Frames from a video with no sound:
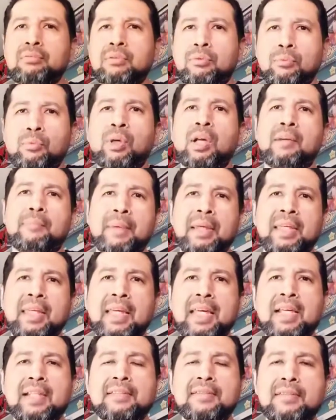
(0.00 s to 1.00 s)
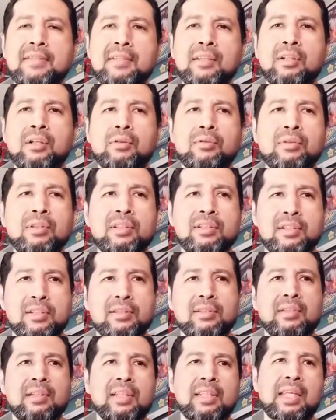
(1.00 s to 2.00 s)
One of my kids, you know, it
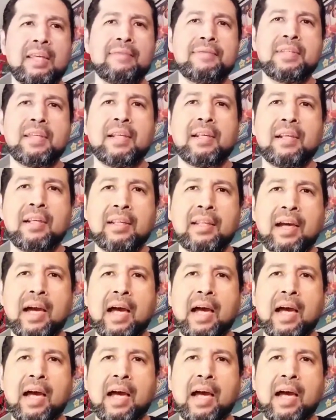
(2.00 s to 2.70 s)
just gives it the